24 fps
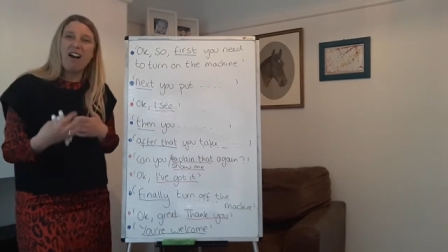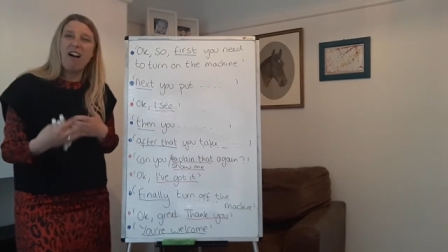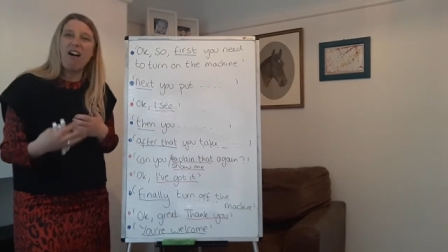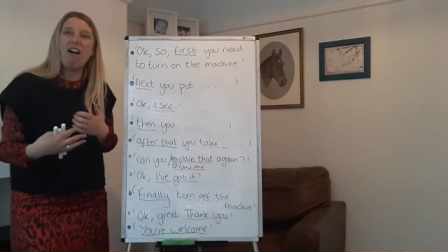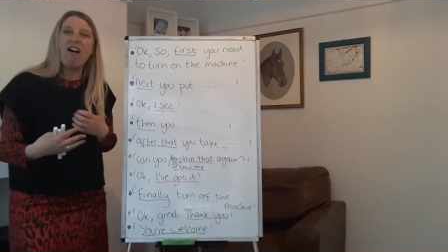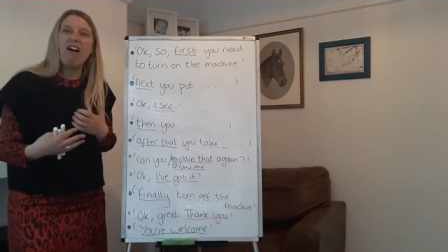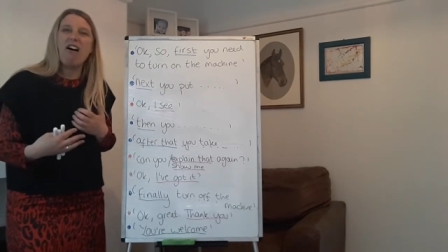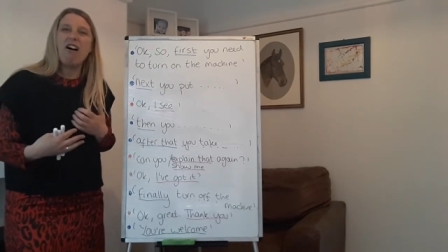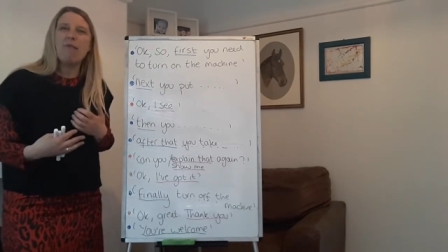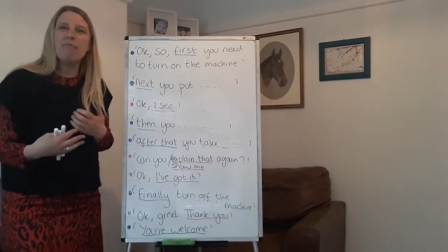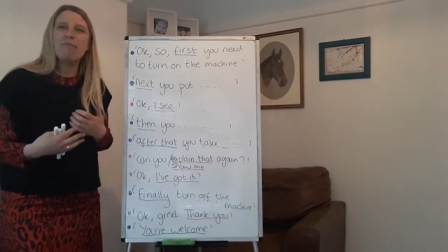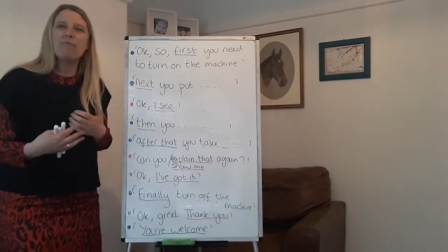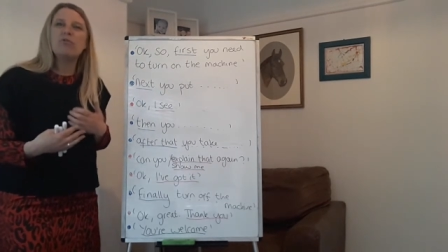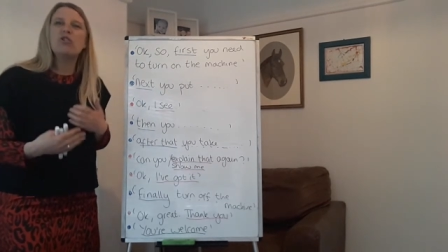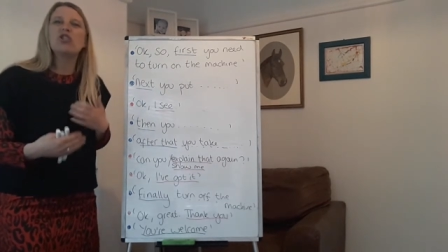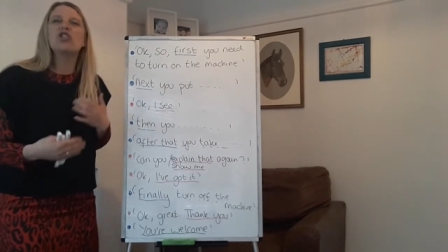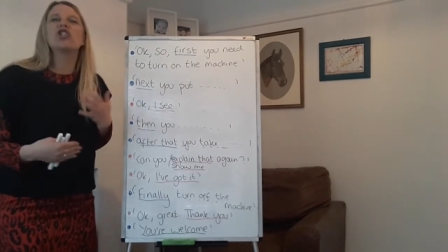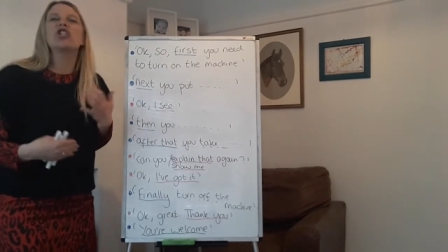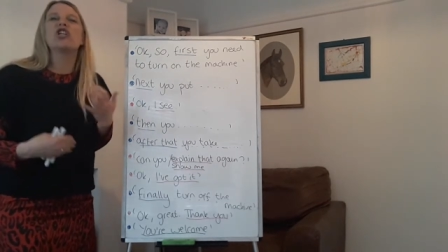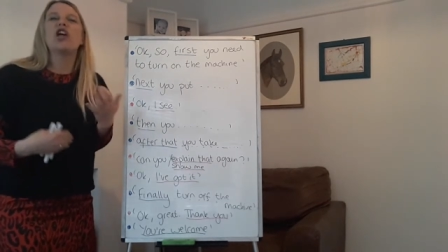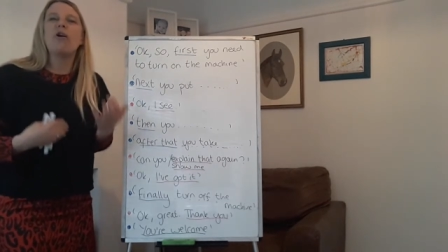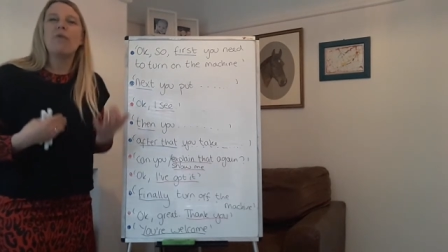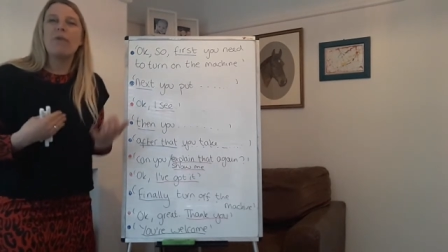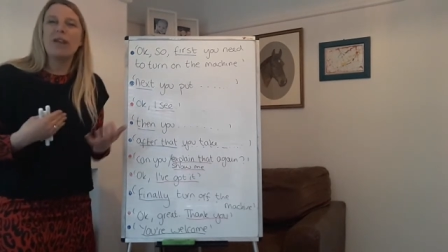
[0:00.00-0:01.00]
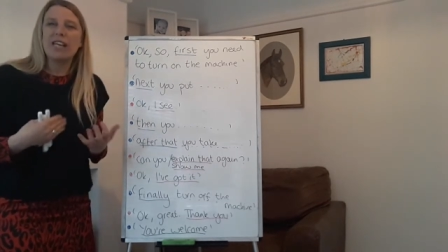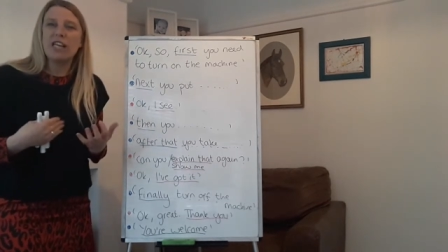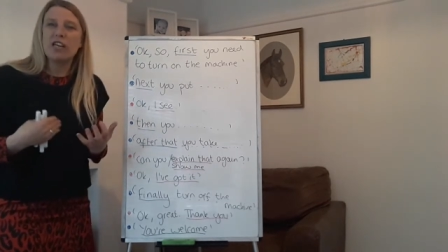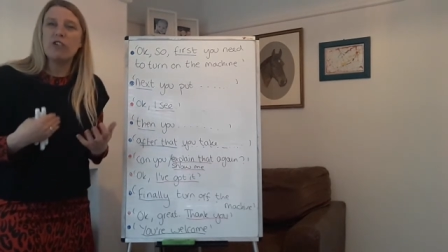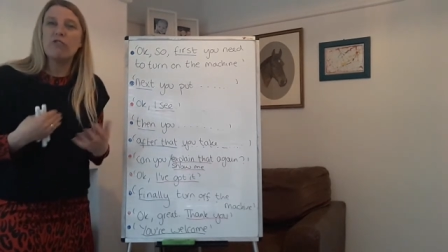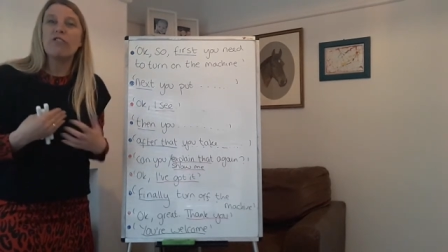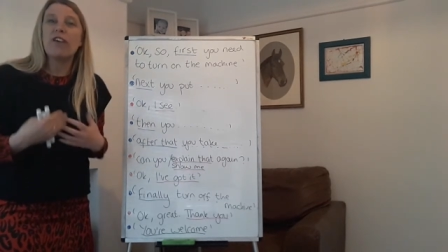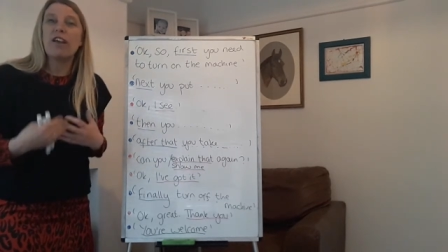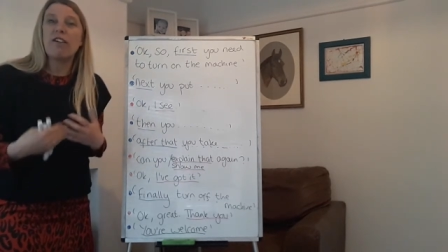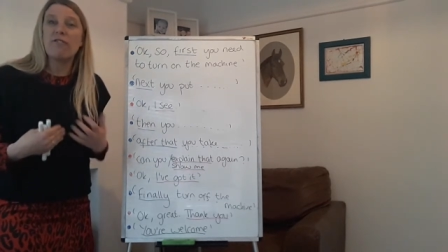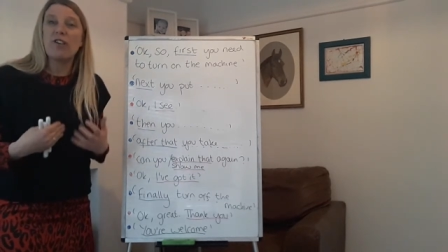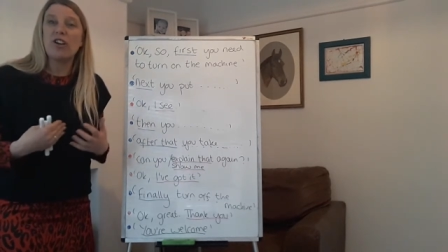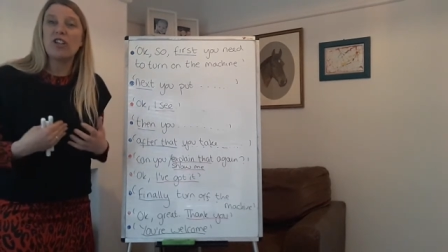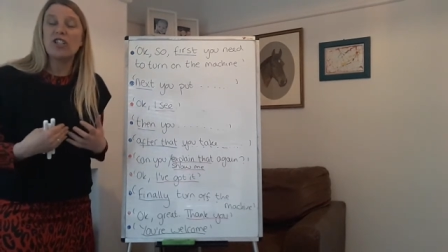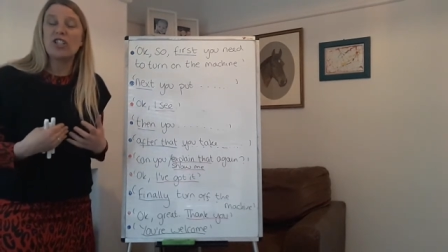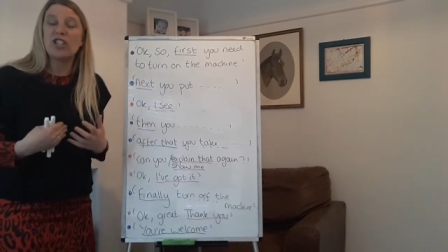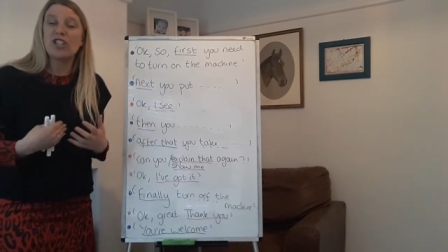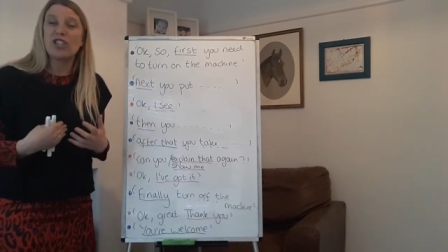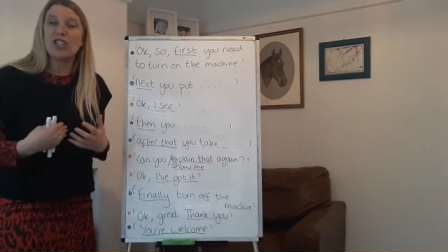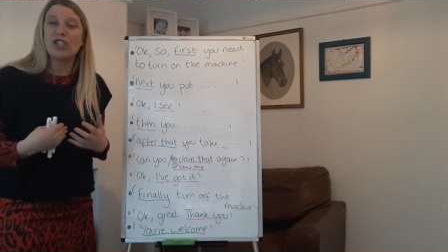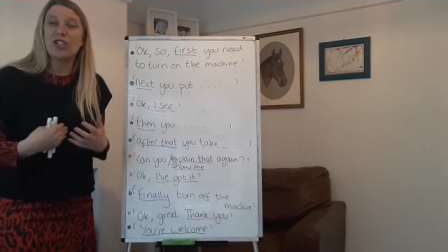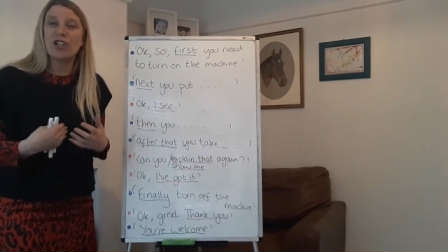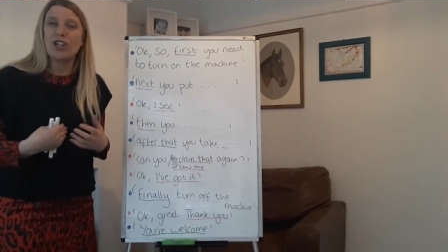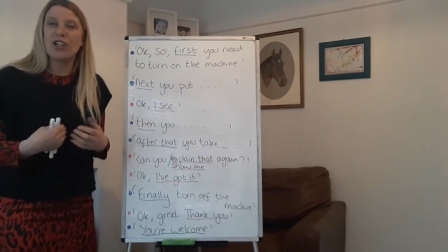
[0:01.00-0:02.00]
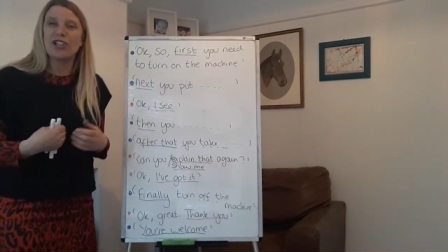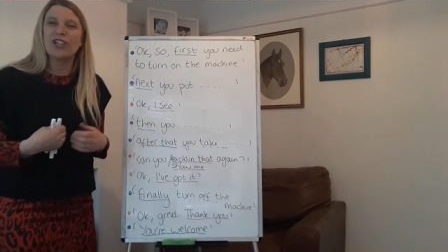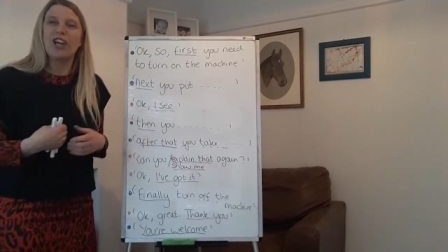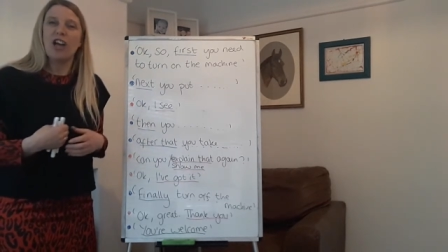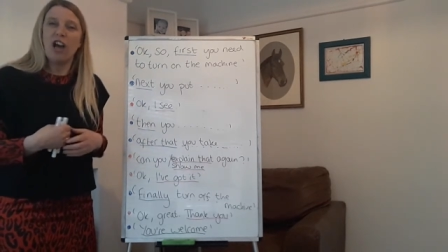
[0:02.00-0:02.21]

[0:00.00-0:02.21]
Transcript: are showing you they've understood.